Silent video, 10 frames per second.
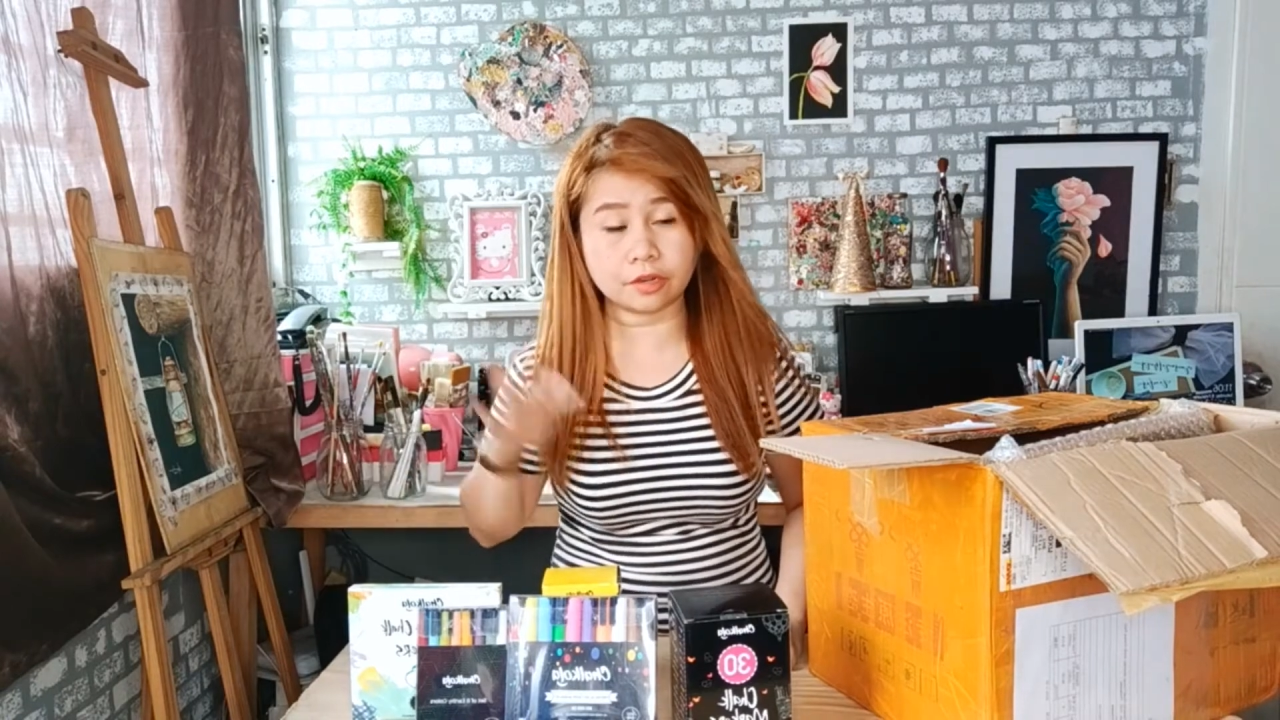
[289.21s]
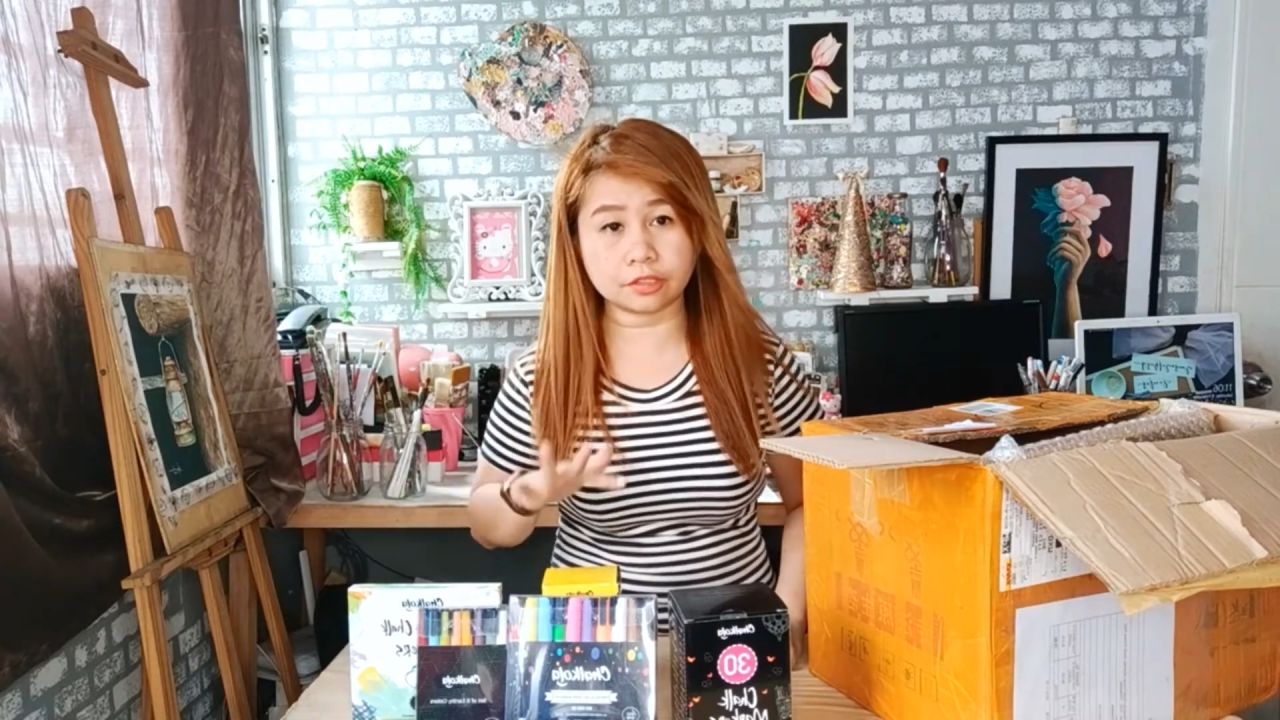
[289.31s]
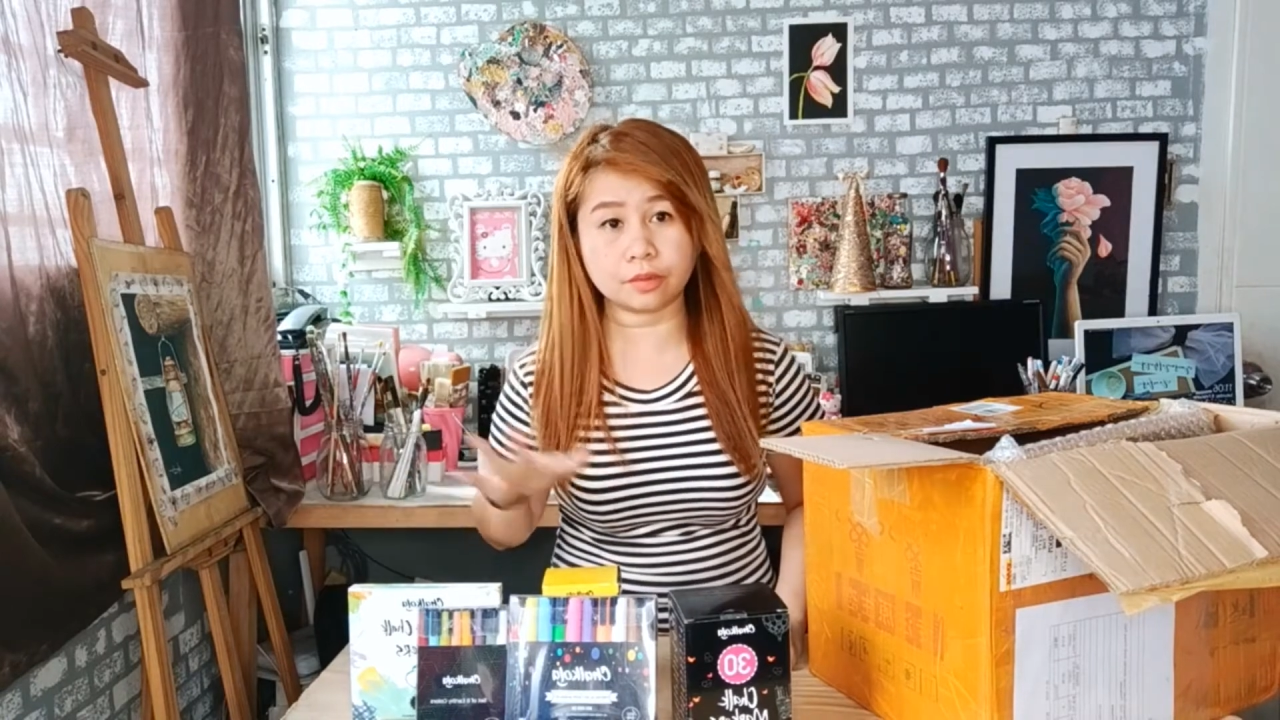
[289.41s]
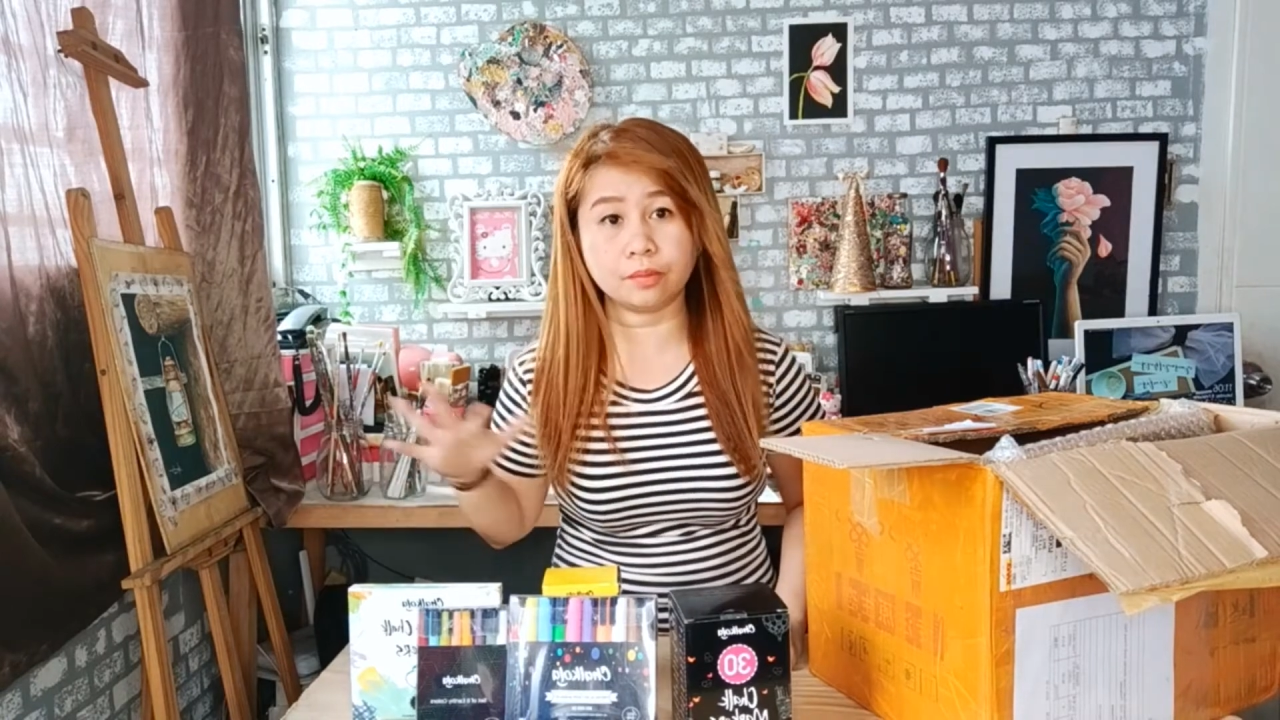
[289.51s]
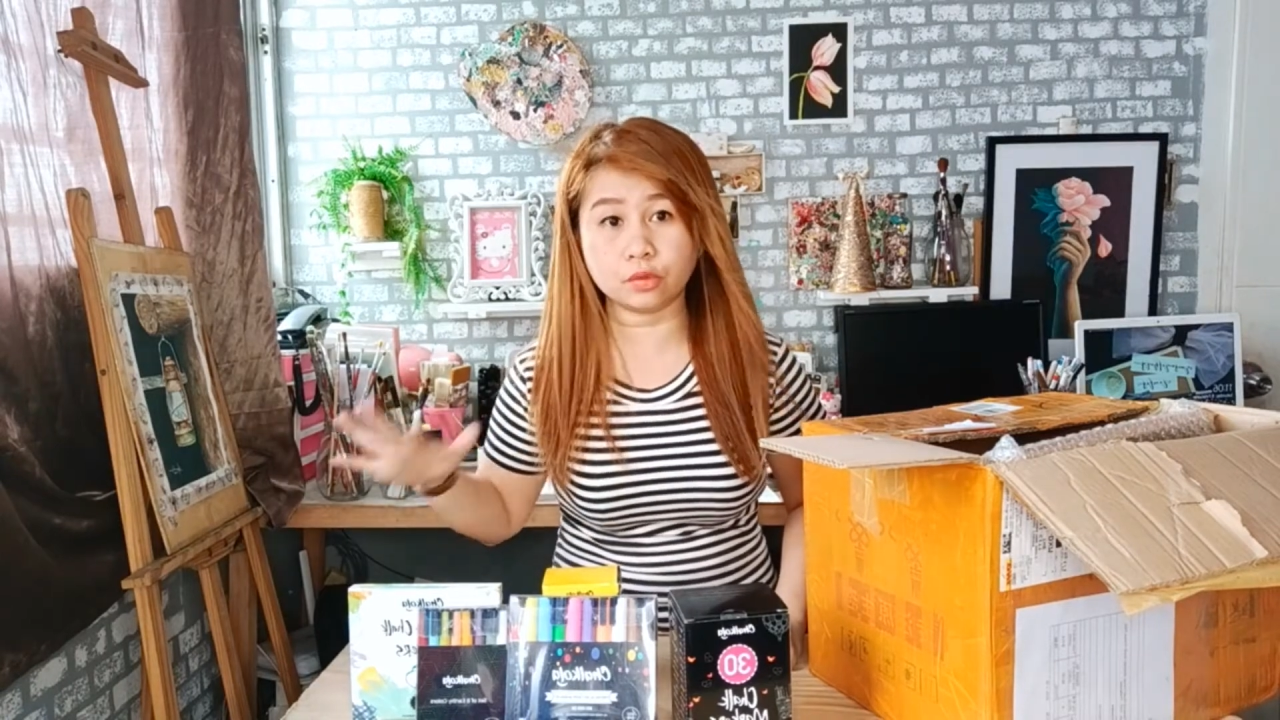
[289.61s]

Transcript: products are